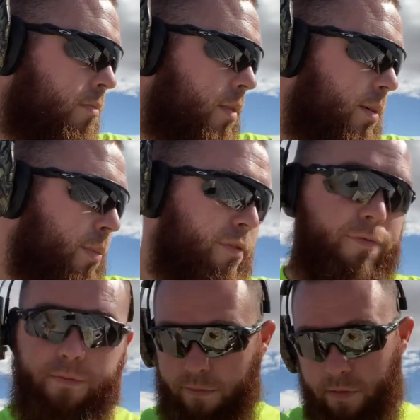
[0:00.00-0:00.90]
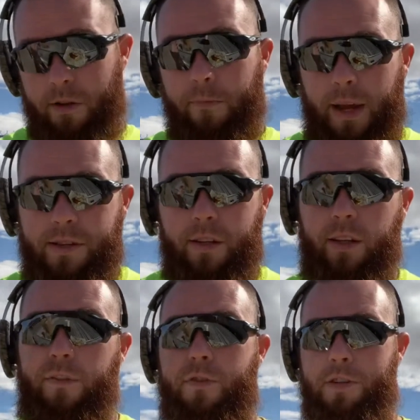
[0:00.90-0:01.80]
But so
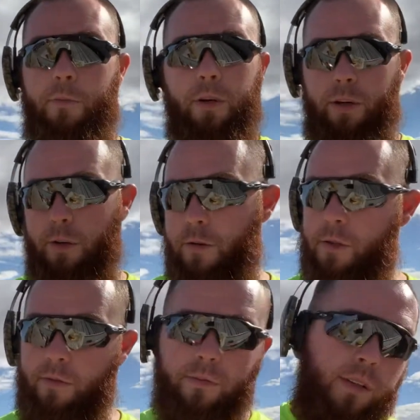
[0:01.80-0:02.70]
basically, for someone who's,